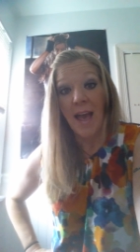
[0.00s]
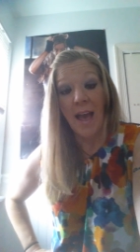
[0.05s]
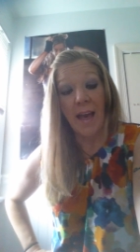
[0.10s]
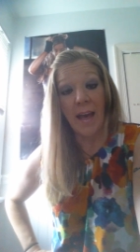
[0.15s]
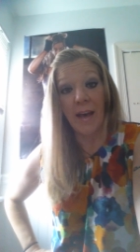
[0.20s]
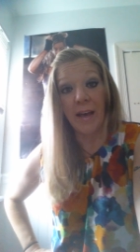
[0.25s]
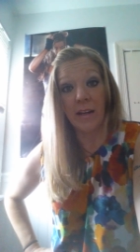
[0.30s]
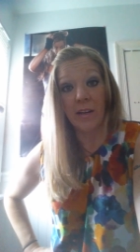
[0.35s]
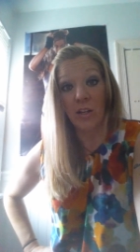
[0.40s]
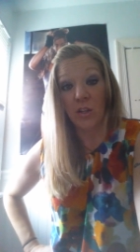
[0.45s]

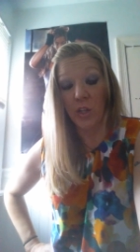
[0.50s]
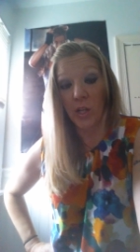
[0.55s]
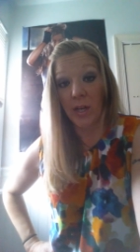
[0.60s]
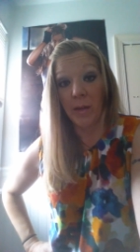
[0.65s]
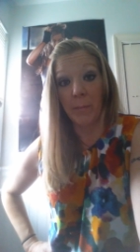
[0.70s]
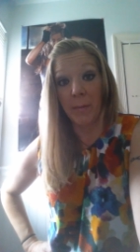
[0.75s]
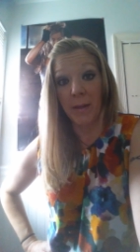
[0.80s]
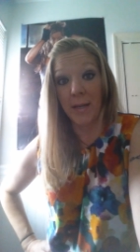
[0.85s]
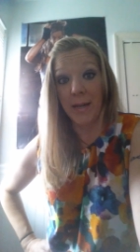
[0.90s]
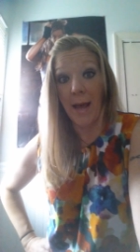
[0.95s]
And
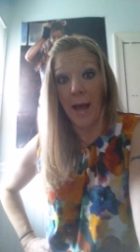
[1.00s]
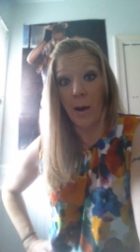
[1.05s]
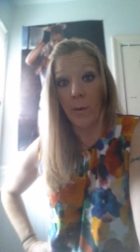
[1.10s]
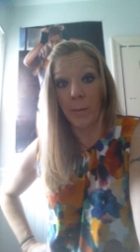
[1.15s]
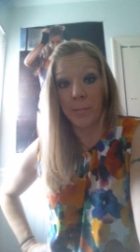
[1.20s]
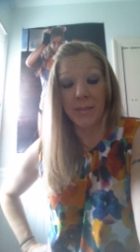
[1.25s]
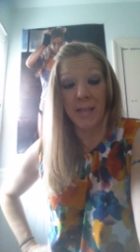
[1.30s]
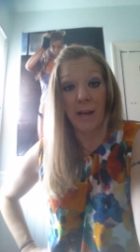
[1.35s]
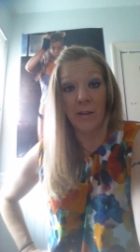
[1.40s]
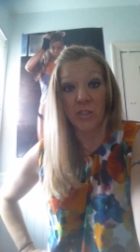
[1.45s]
look at me now.
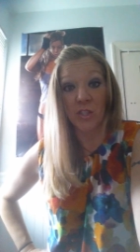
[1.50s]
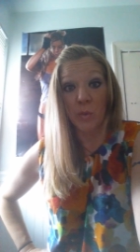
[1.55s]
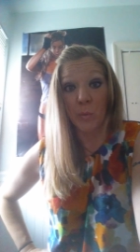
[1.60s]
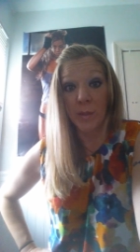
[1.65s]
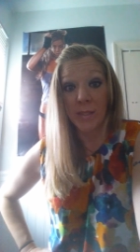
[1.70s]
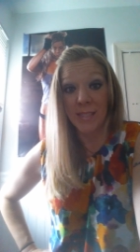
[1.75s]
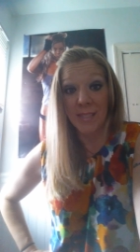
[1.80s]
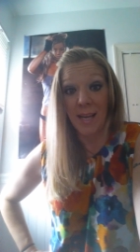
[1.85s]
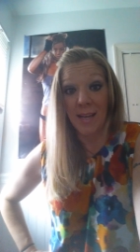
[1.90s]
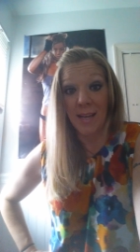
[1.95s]
I'm down to
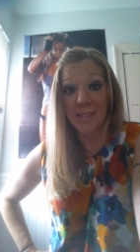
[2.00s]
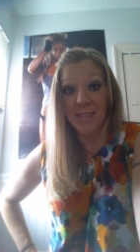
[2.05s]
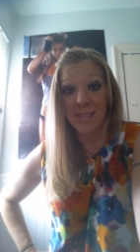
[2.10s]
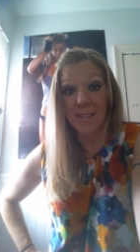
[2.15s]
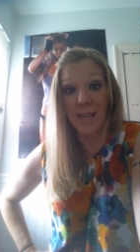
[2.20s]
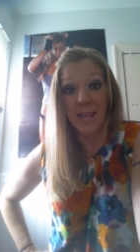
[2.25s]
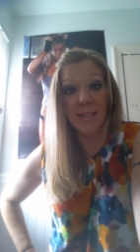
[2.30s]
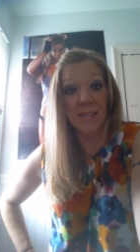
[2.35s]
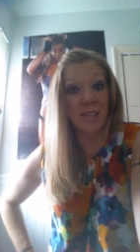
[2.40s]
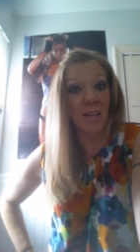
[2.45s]
a size
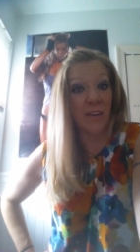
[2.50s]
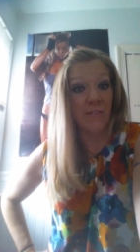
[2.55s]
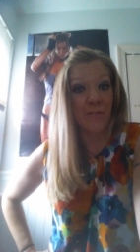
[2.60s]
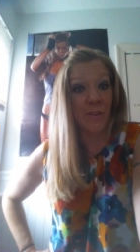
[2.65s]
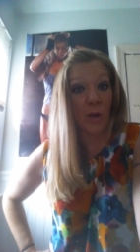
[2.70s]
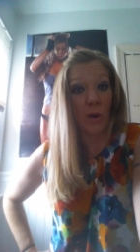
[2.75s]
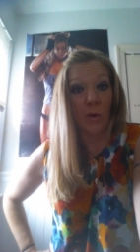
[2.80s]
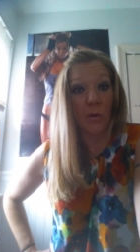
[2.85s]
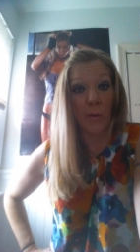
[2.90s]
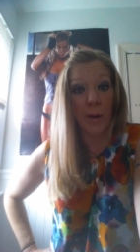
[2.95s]
6. I
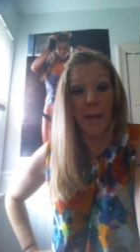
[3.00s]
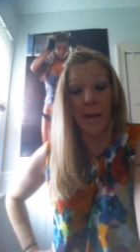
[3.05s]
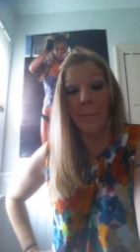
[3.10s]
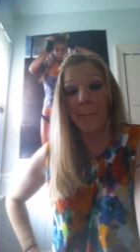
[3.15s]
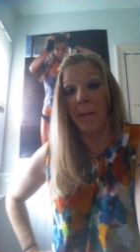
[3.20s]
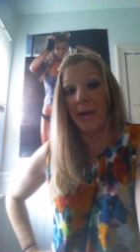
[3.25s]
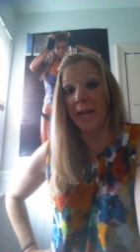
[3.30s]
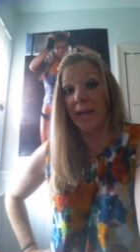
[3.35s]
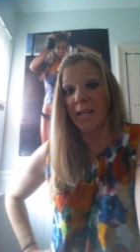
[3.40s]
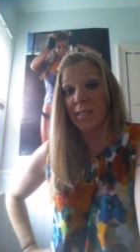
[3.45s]
feel
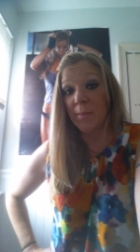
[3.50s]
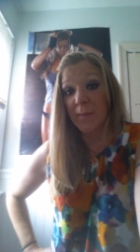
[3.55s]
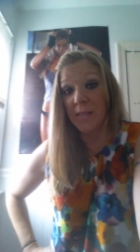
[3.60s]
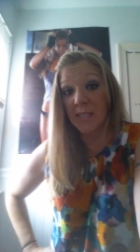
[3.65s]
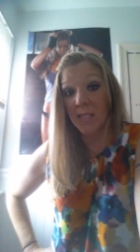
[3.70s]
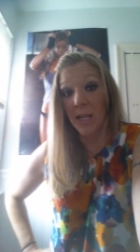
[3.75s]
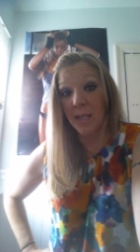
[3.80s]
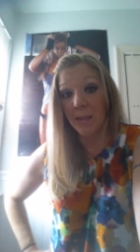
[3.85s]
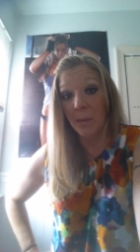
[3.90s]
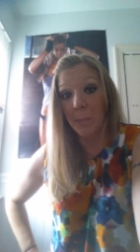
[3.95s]
great. My
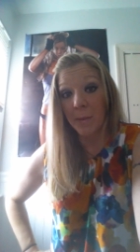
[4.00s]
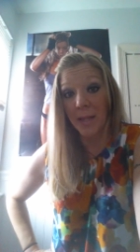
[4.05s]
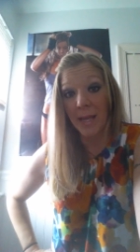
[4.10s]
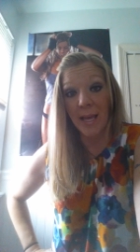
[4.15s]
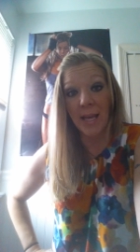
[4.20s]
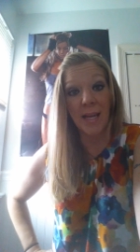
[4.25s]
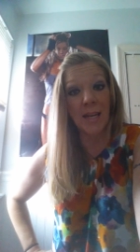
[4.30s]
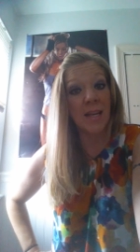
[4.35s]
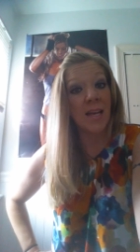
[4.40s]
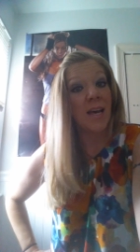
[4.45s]
husband's on the
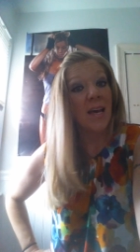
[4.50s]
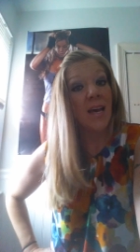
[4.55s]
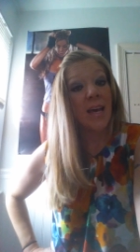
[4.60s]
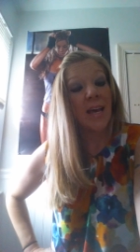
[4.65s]
plan.